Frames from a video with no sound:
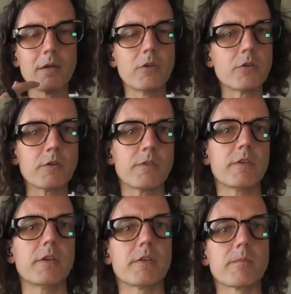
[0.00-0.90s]
you don't
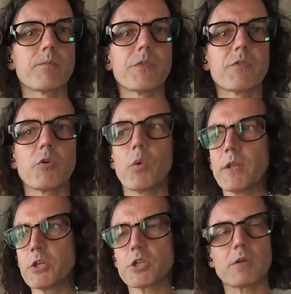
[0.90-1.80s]
see it. So
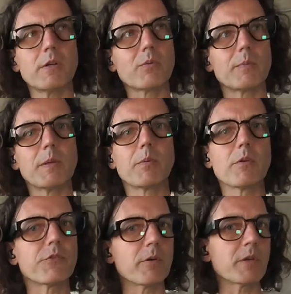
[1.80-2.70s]
when I share it with people,
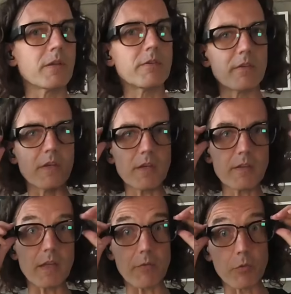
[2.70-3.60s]
some can see
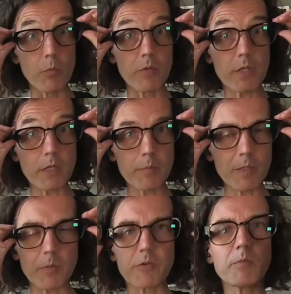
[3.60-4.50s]
it, they have to move it a little
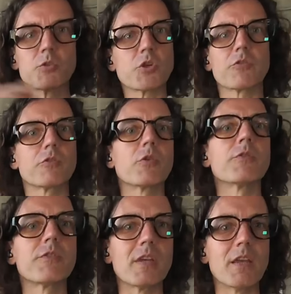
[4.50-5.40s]
bit, but some just
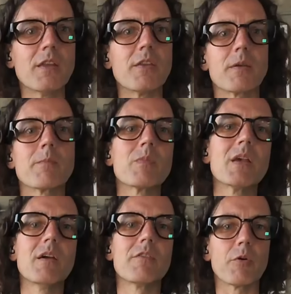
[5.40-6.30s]
don't see anything.
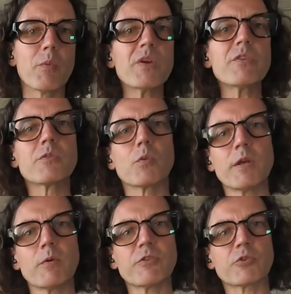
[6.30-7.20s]
So
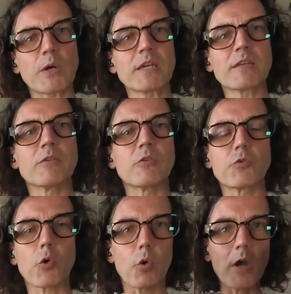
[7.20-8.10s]
when I was trying it in the
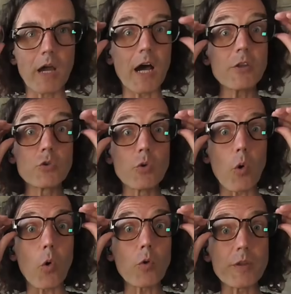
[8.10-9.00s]
store, I had to
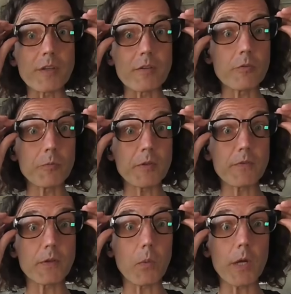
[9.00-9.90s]
hold it in a
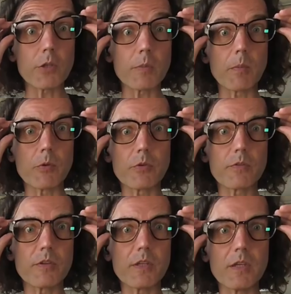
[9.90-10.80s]
specific way to be able to
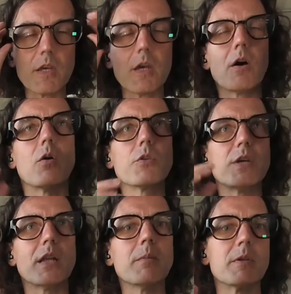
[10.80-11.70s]
see all
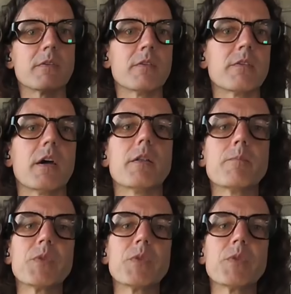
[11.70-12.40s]
the elements inside.